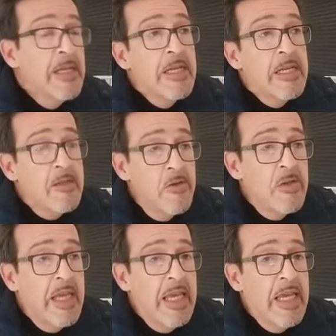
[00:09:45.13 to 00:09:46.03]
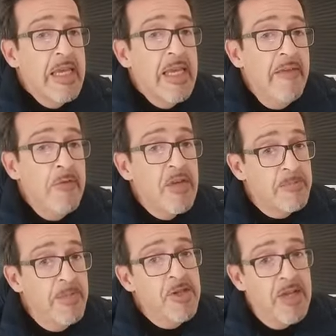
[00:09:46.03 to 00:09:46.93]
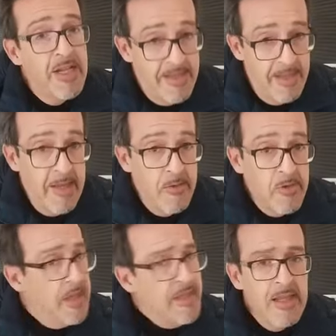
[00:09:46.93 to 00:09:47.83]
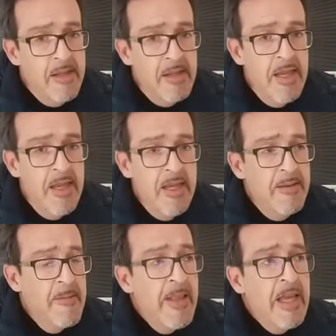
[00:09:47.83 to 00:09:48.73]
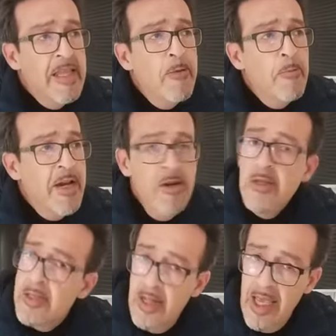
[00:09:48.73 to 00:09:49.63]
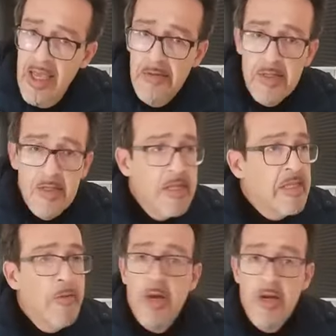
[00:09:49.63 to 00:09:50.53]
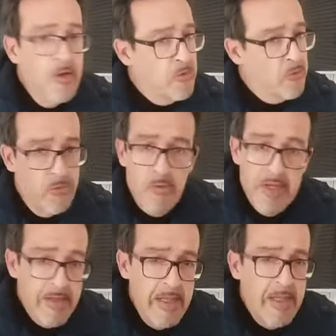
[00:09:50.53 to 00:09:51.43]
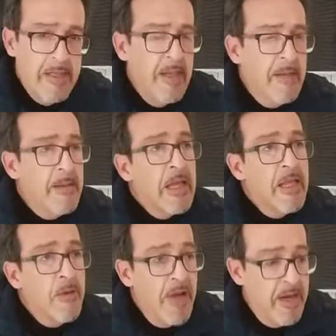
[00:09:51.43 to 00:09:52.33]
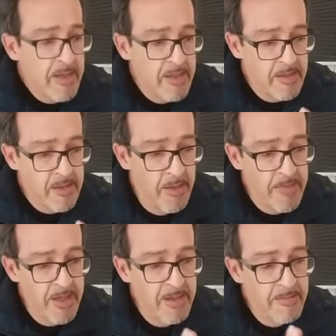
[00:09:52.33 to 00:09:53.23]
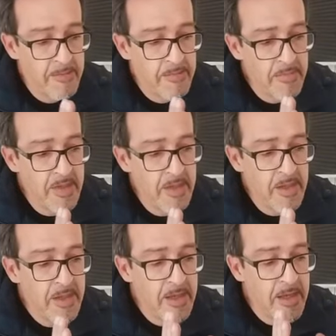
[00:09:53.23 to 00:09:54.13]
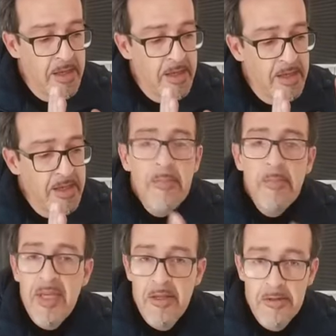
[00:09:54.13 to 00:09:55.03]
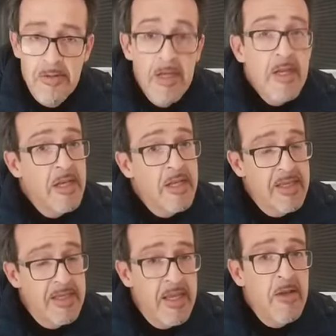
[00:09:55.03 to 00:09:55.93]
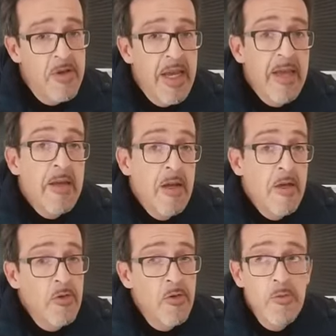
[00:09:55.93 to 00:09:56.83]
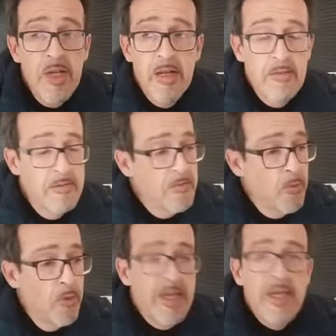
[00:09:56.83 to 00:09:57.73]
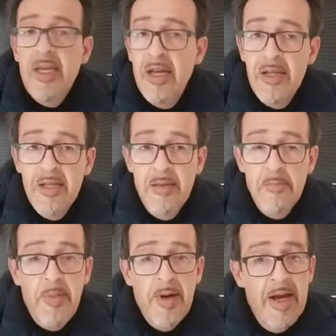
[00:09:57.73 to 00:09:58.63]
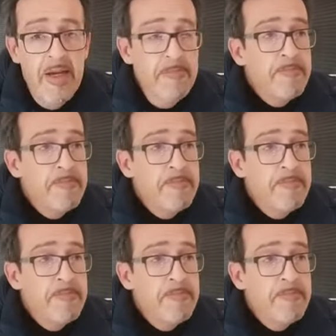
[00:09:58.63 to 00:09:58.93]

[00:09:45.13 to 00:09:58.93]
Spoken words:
So they gave you a special status. They were not slaves. They were not Roman citizens. They were something in the middle. They said, okay, you will work here in the empire.